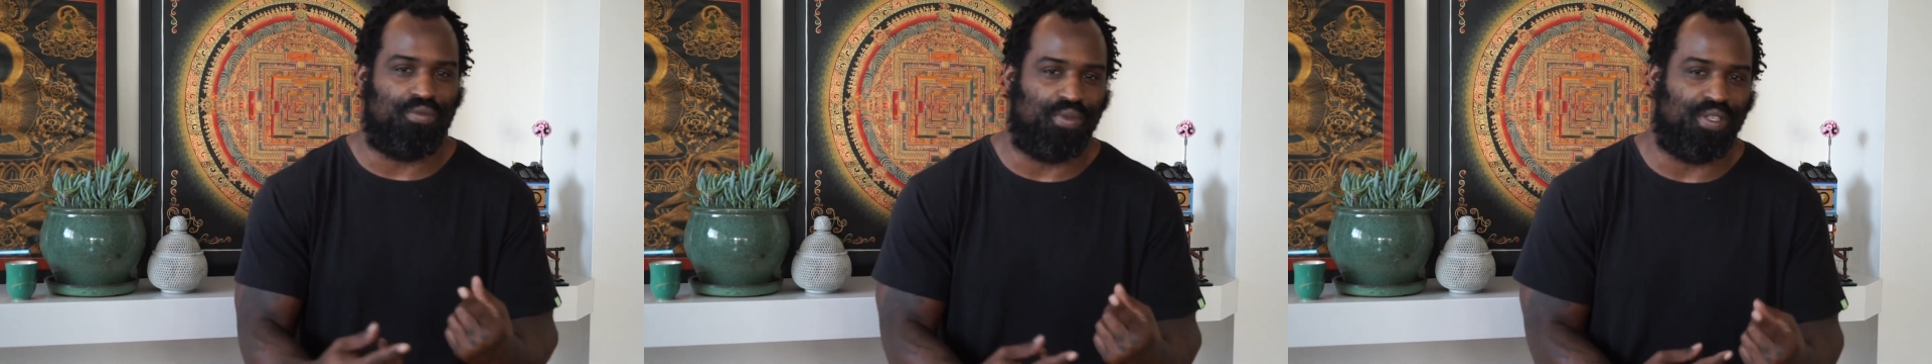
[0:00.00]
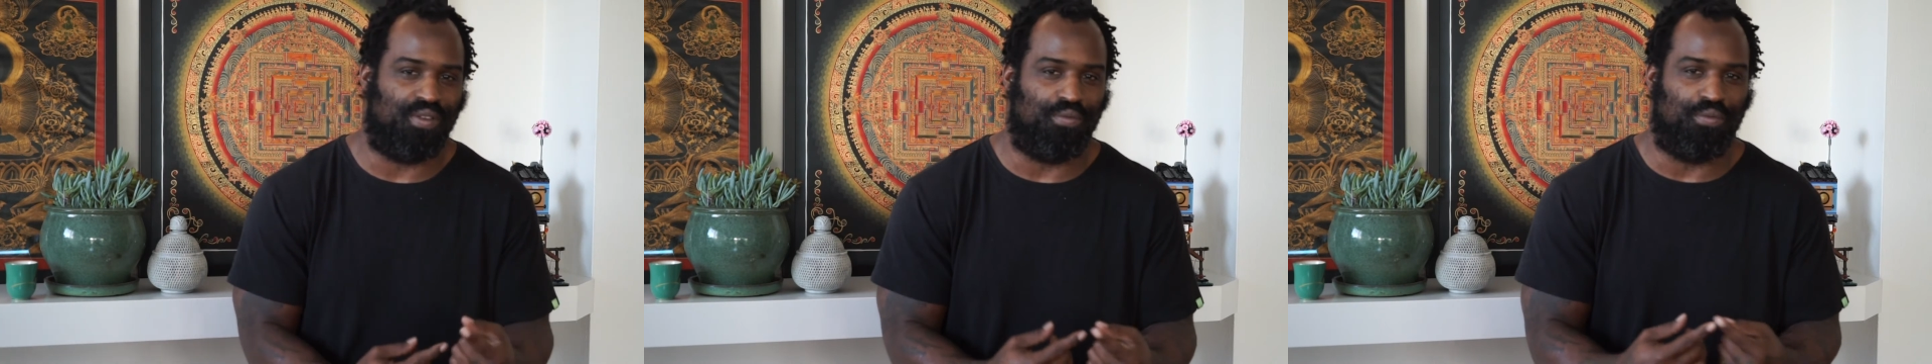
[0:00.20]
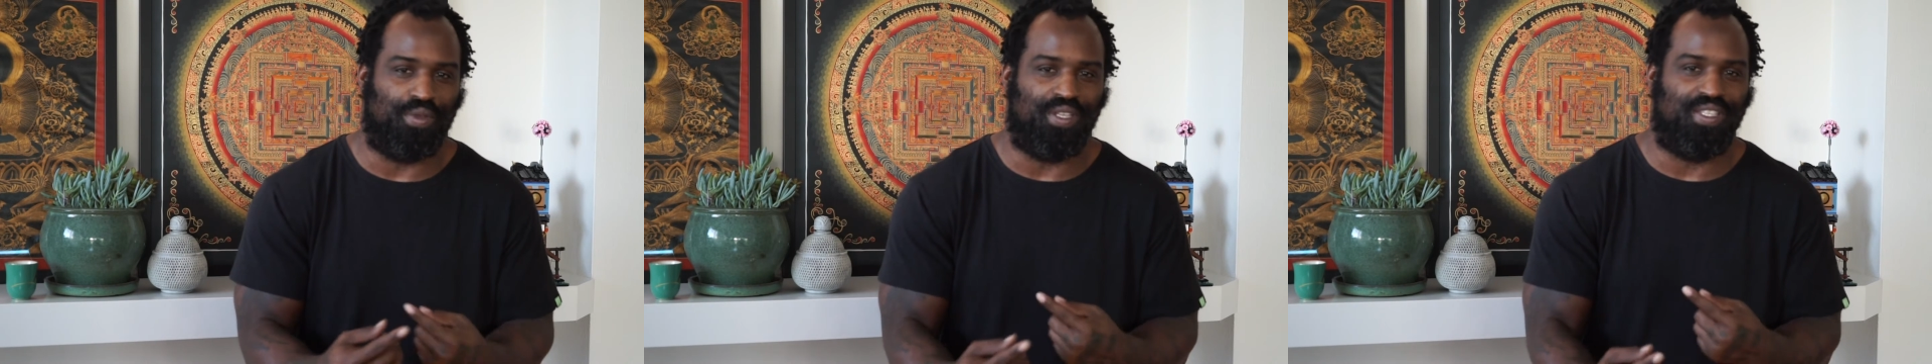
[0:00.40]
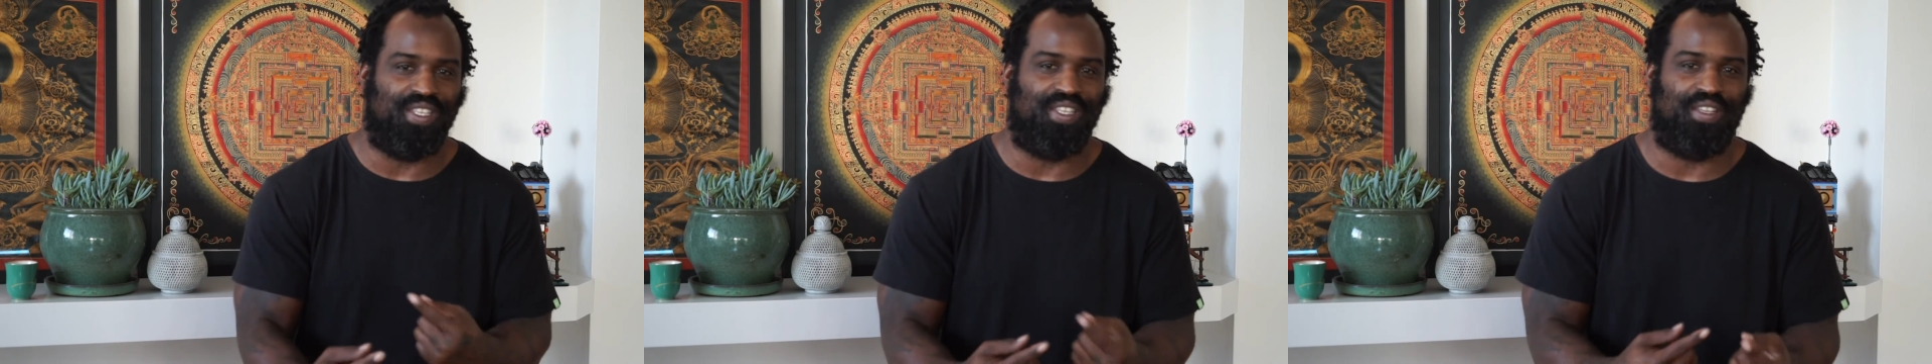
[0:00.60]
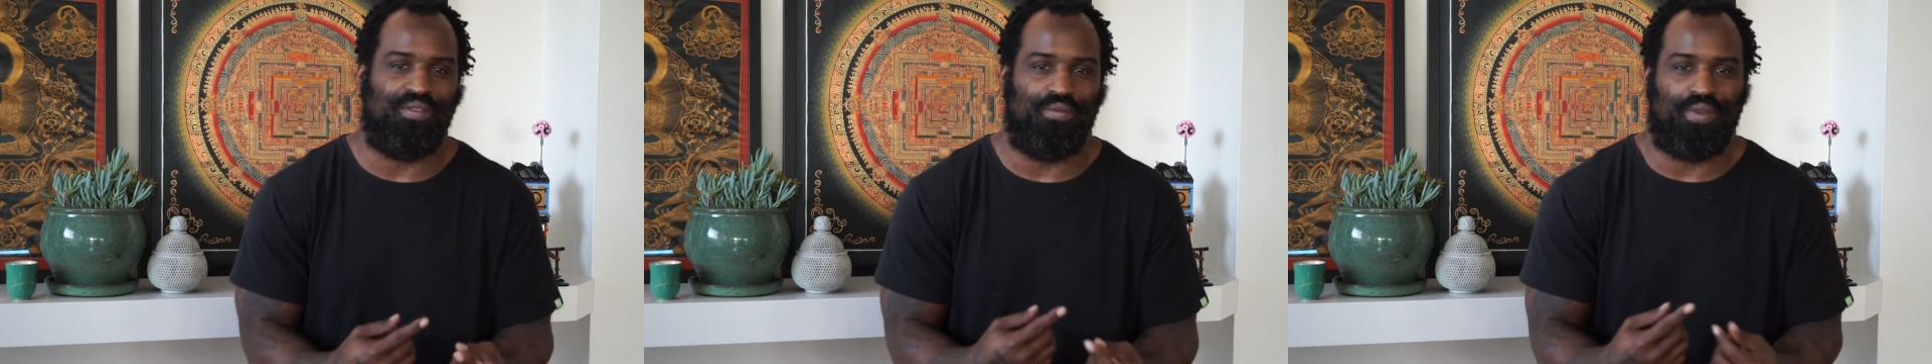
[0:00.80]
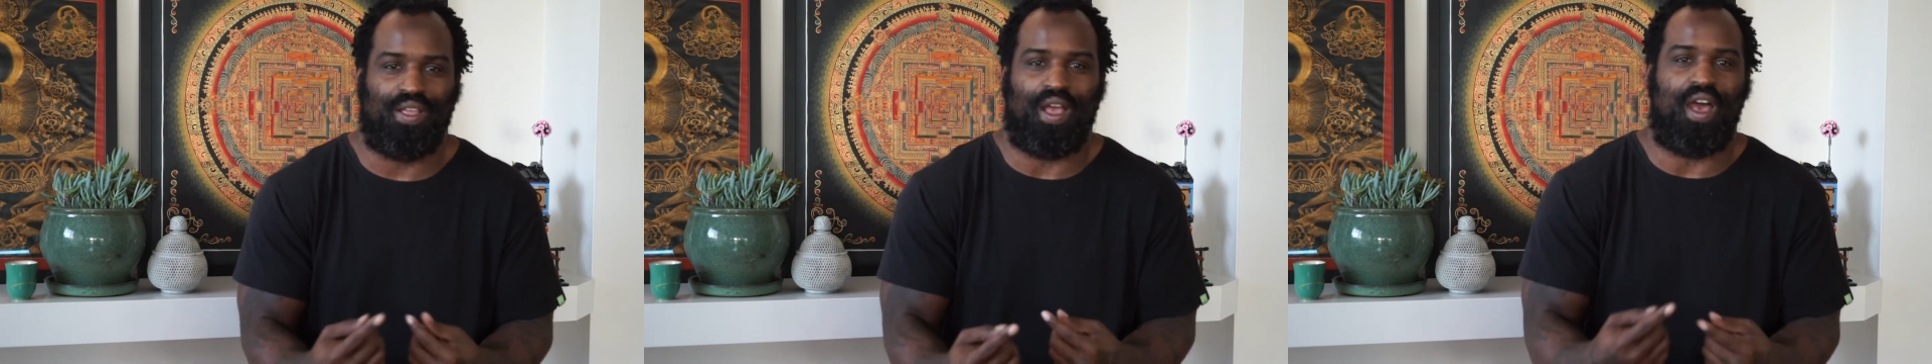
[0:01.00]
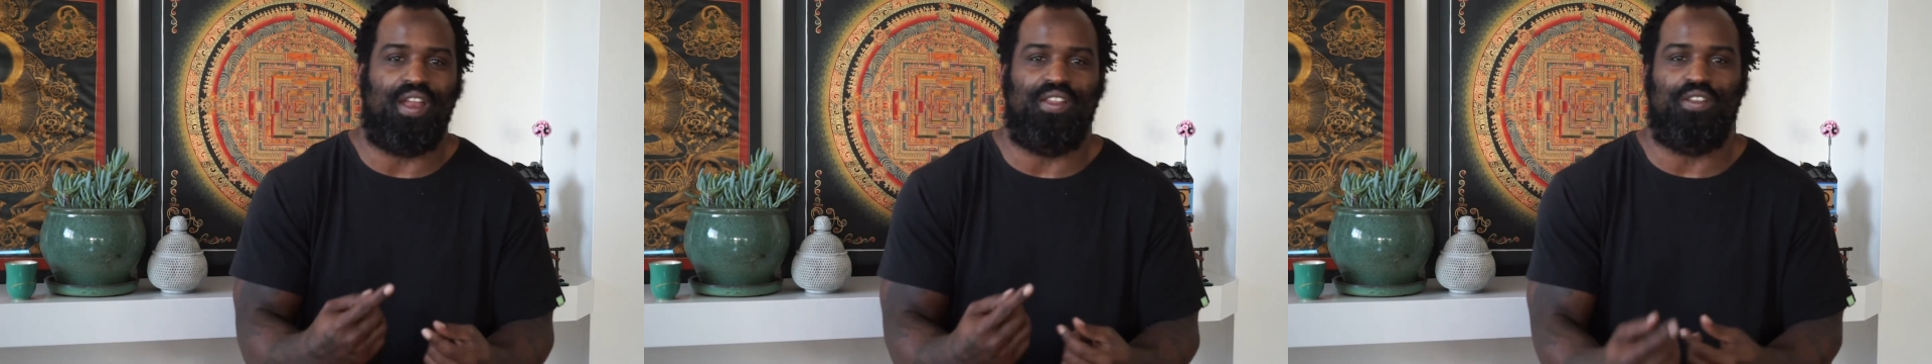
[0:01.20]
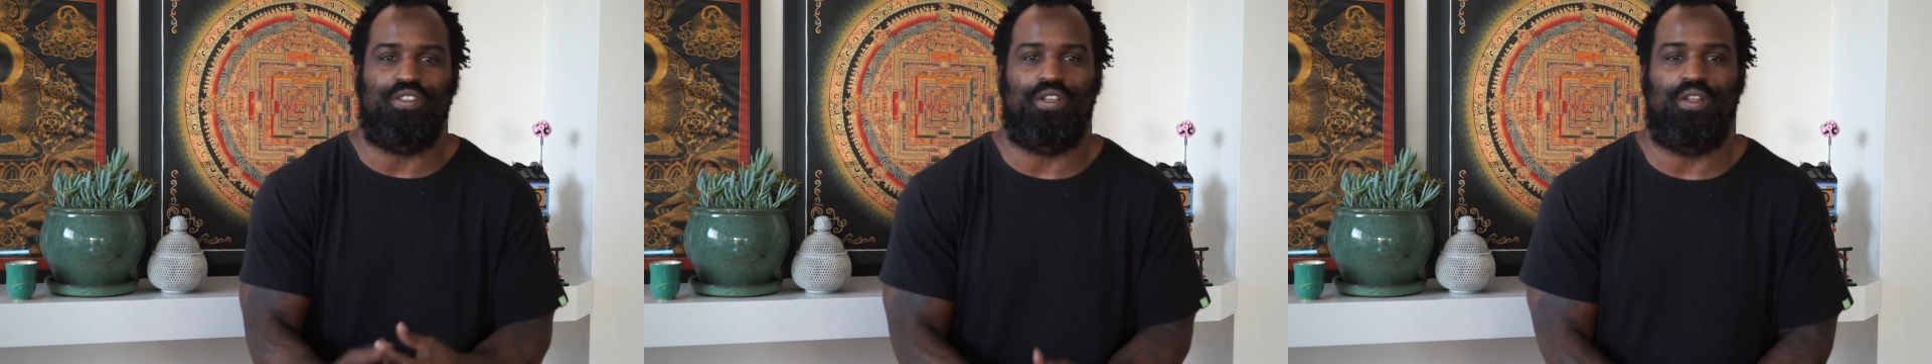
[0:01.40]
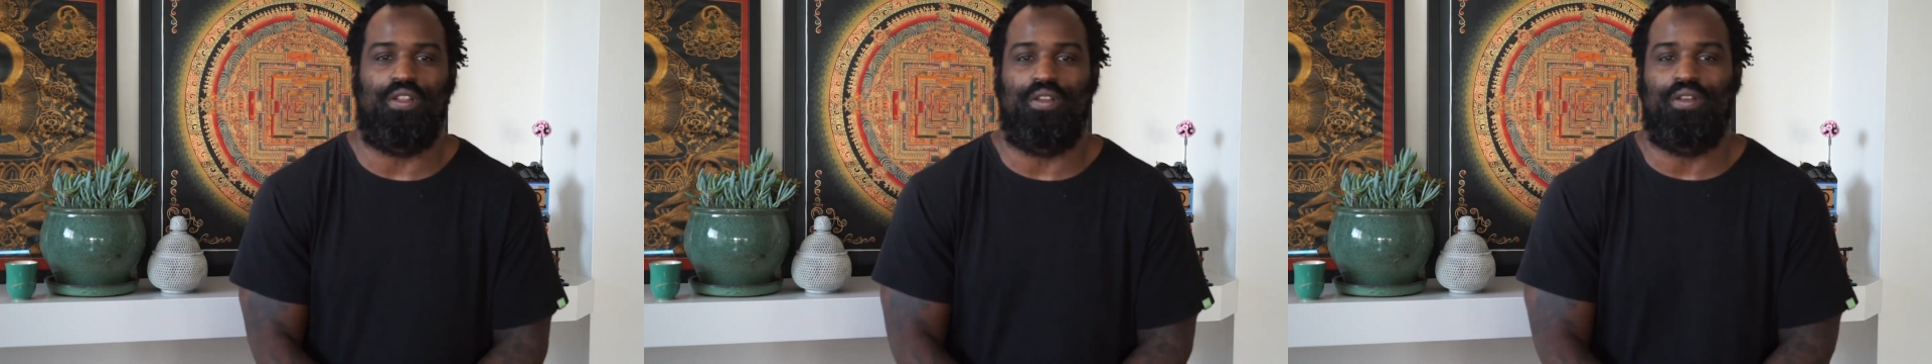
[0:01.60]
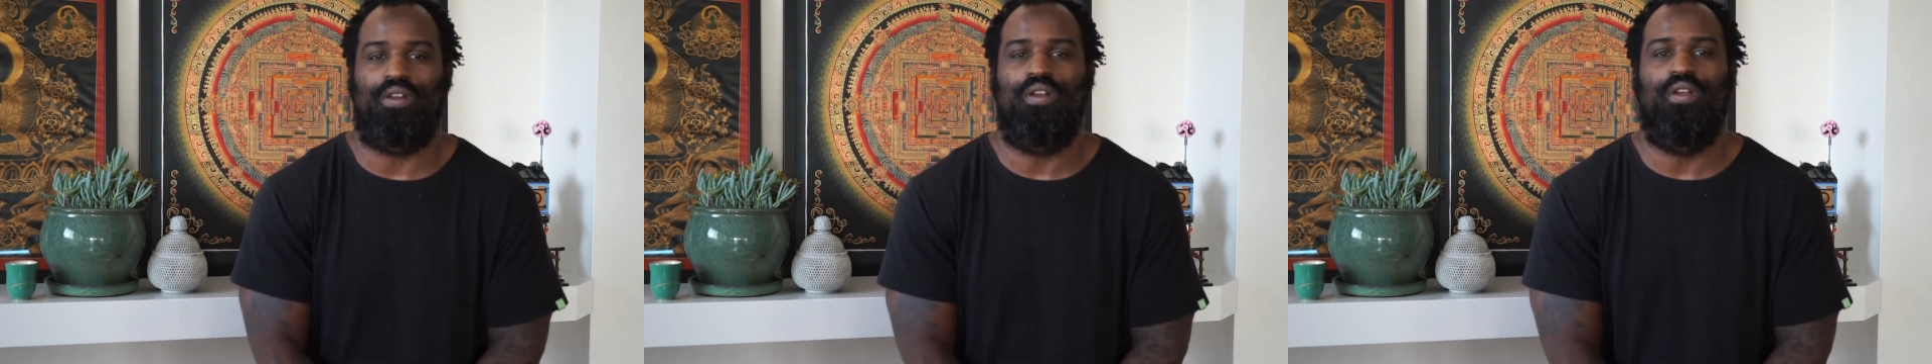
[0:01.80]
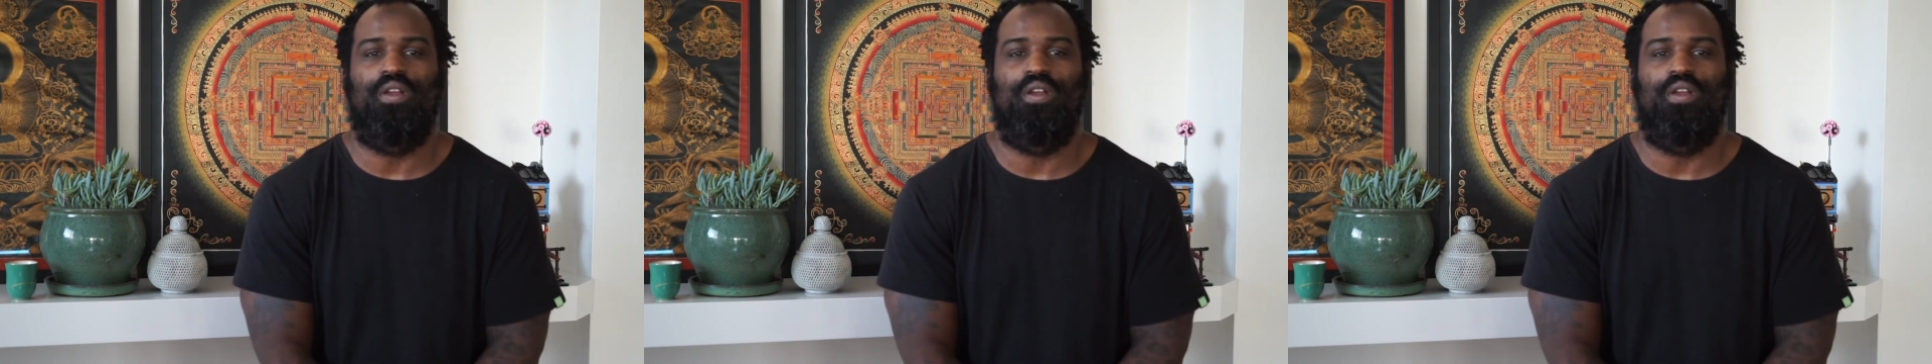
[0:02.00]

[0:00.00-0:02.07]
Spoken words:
we got each other.